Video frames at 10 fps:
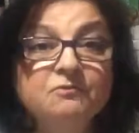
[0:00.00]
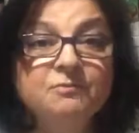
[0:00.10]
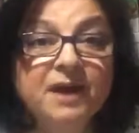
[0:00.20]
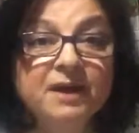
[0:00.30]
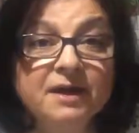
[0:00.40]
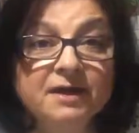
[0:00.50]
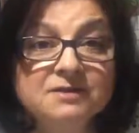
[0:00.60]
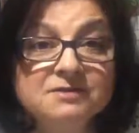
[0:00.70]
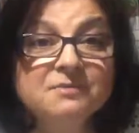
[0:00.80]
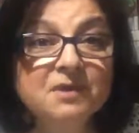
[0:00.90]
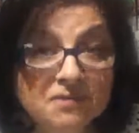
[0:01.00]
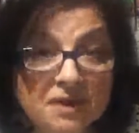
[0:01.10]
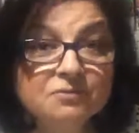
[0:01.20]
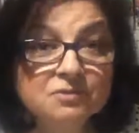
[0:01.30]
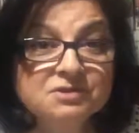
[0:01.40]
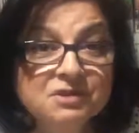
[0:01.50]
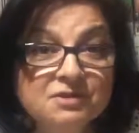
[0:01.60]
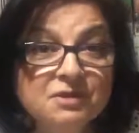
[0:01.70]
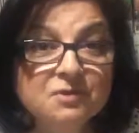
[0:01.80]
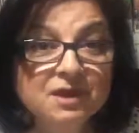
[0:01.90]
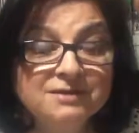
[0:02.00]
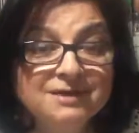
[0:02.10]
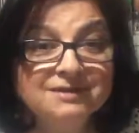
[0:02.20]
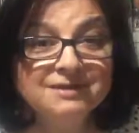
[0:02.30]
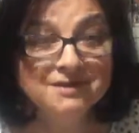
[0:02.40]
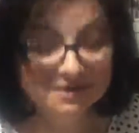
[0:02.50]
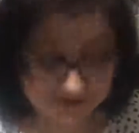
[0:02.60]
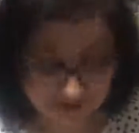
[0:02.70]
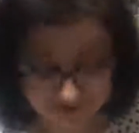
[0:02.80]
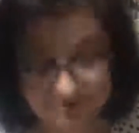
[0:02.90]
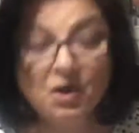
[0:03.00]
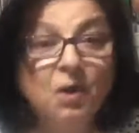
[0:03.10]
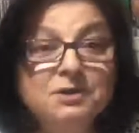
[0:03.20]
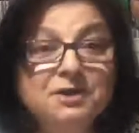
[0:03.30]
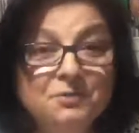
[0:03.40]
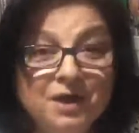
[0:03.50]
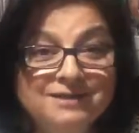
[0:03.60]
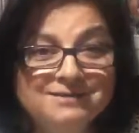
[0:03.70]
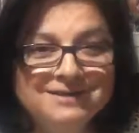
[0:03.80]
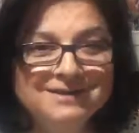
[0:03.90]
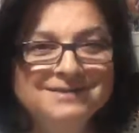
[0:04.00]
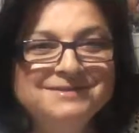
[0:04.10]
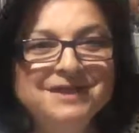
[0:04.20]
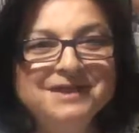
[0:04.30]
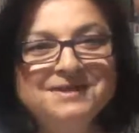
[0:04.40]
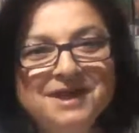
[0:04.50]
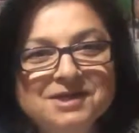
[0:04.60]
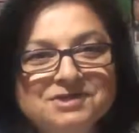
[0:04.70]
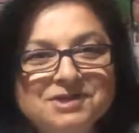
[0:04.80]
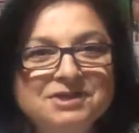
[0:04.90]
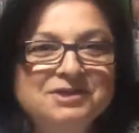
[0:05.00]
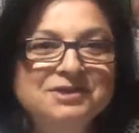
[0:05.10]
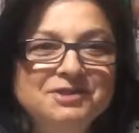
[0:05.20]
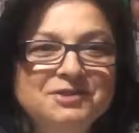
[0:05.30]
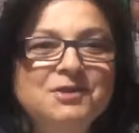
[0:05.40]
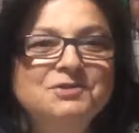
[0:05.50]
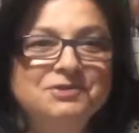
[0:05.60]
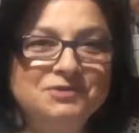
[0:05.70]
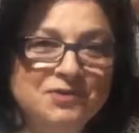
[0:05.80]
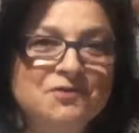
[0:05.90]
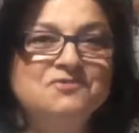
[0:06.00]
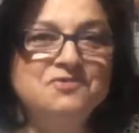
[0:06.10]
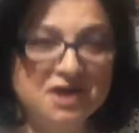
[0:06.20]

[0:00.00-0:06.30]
Wolfe Pancakes, and that was the one that the only one that actually got it all